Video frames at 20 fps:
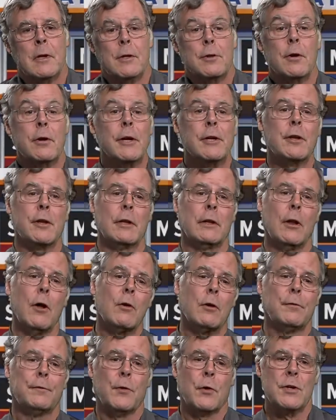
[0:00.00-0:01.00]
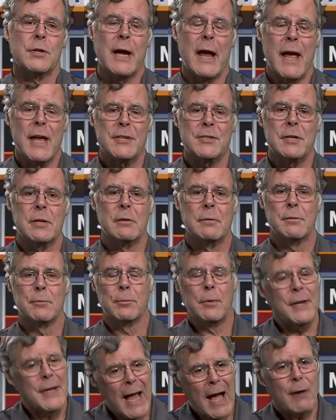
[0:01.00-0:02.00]
Turning to the local forecast,
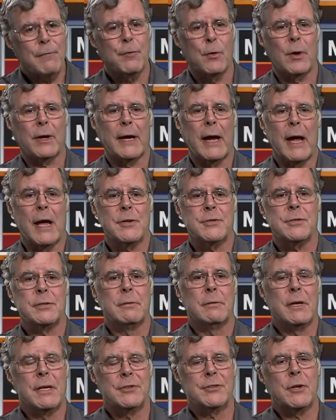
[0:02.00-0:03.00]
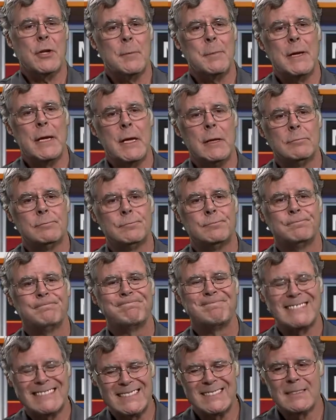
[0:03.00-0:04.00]
the now forecast. It's going to be
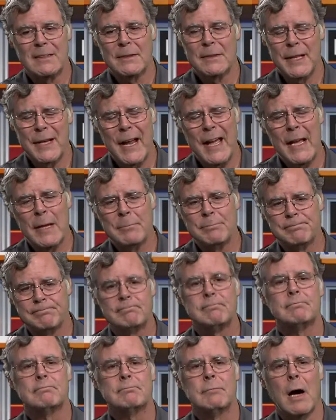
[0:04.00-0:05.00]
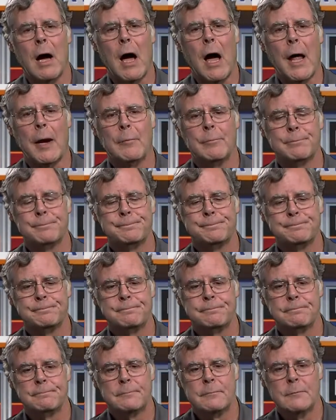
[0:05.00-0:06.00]
tonight, hot.
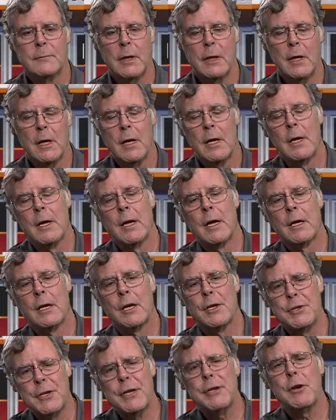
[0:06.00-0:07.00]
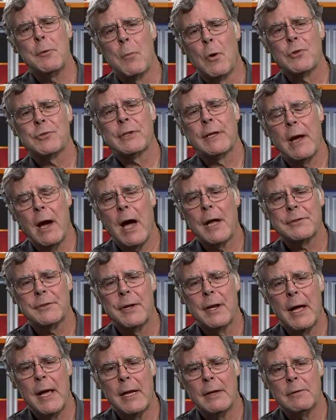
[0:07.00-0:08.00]
Continued mostly hot
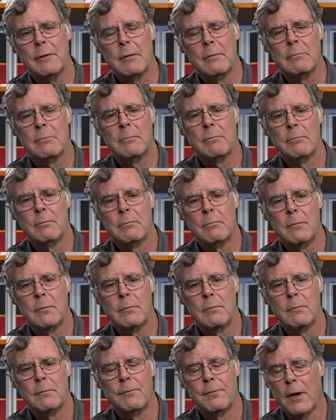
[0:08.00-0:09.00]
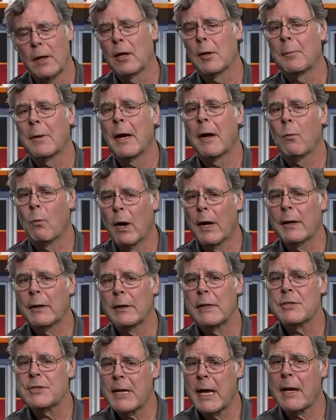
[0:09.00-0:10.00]
tonight, followed by
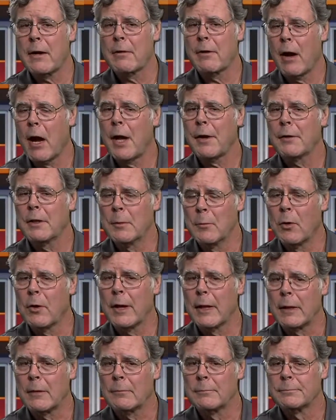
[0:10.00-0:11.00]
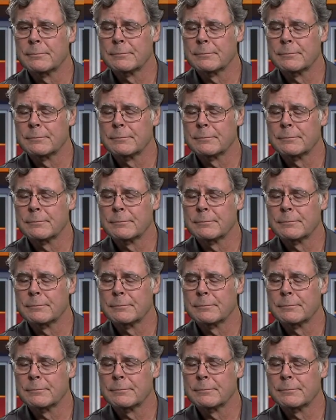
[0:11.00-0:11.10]
widely scattered hot in the morning.